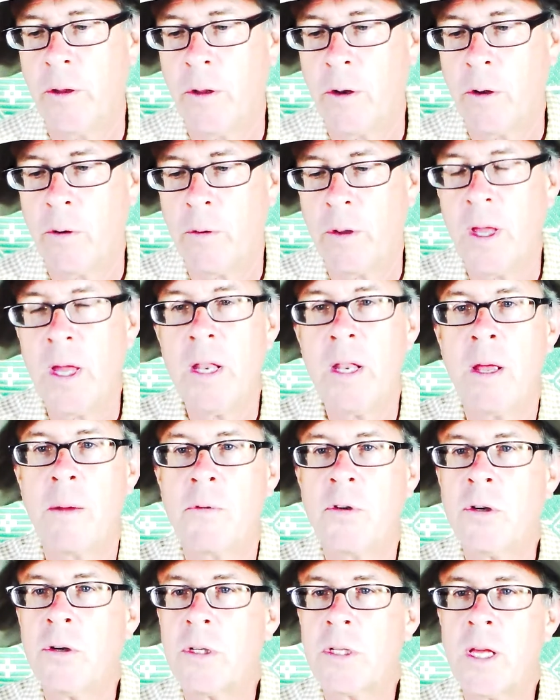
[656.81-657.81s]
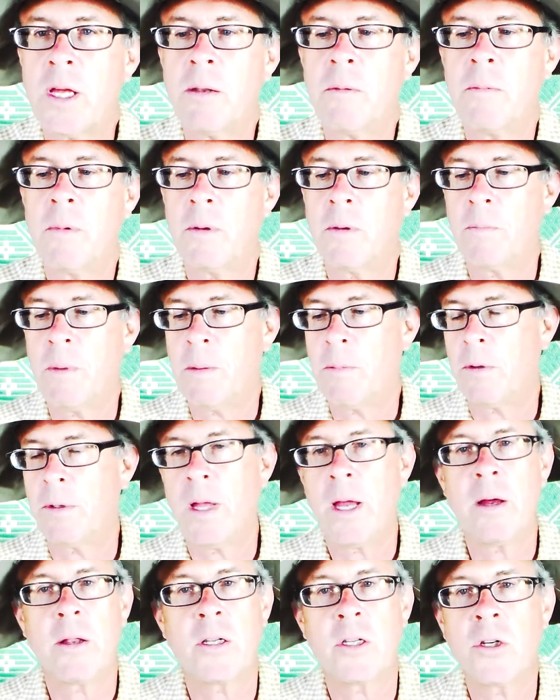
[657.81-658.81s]
you know, getting, I'm sure it's getting
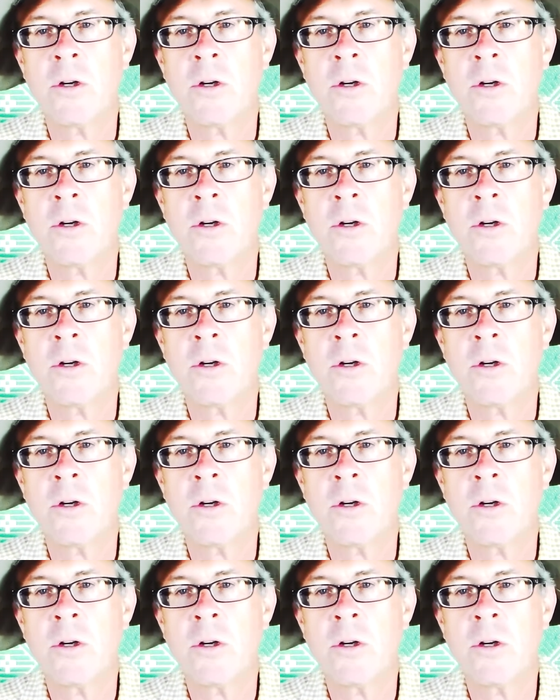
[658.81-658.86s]
people down.